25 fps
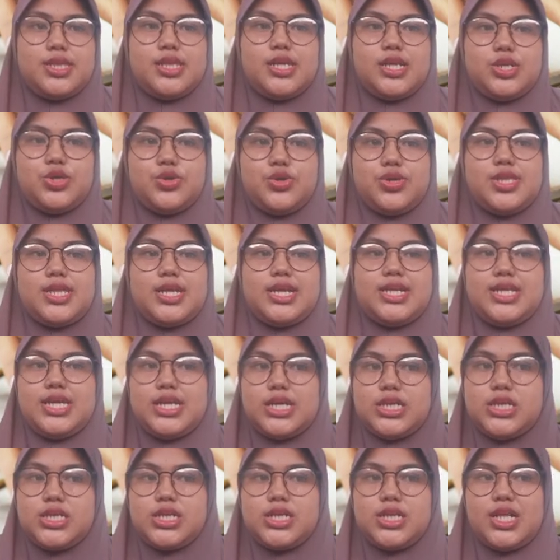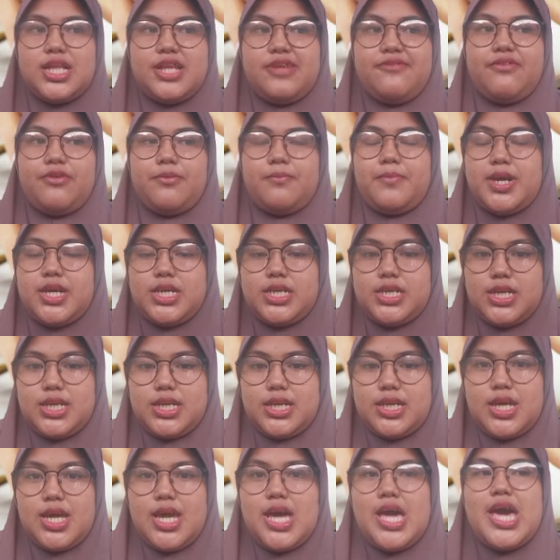deduce additional
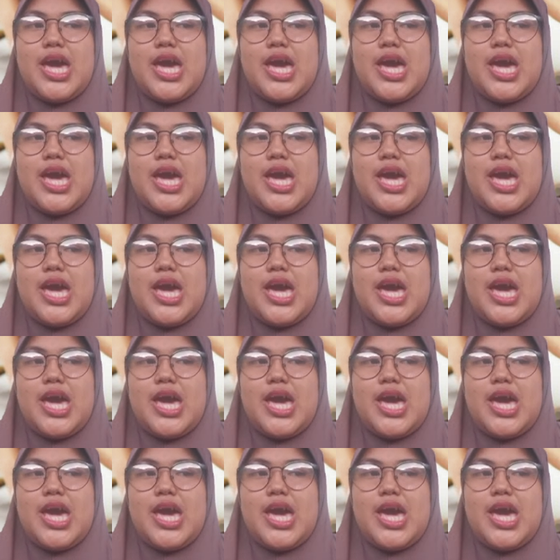information